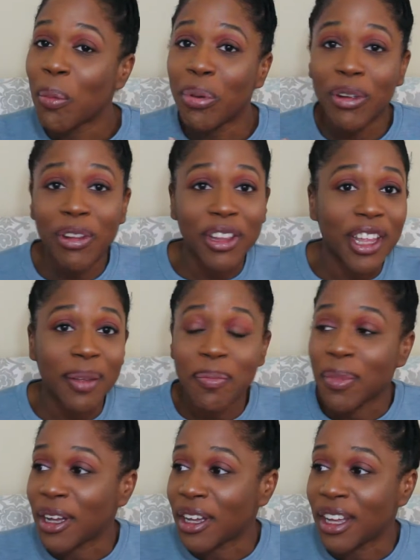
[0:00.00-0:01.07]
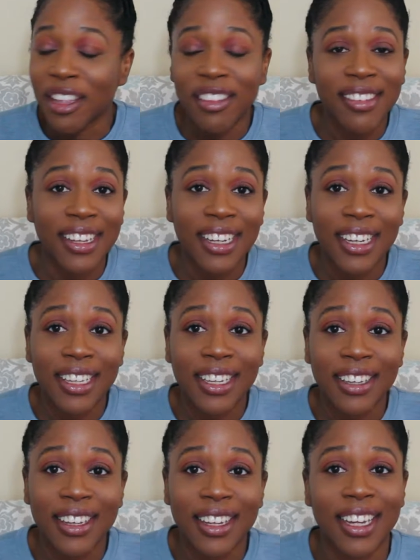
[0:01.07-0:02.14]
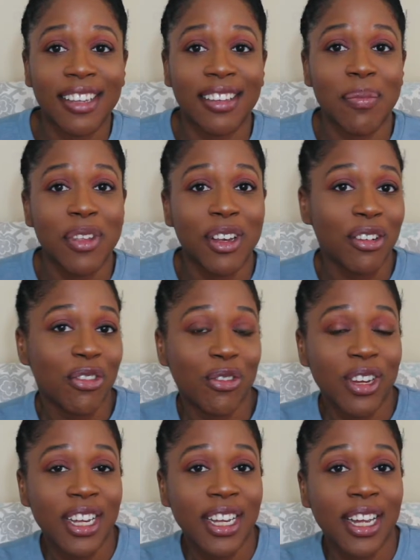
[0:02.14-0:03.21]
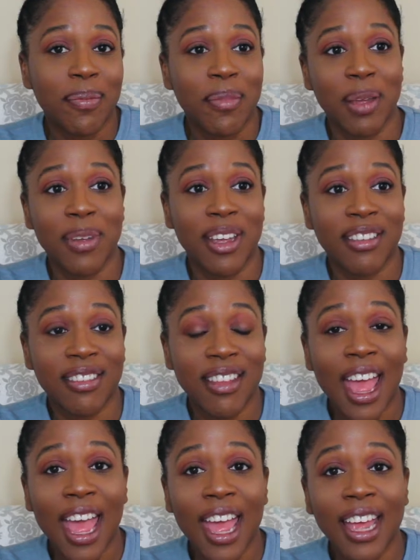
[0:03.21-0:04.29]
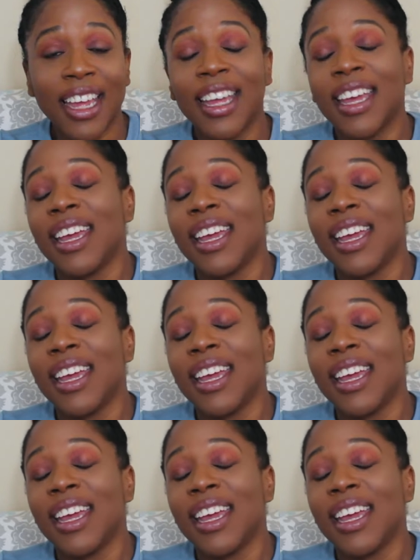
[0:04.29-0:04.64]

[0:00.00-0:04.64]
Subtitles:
Pull up a seat, get something to drink, maybe a snack.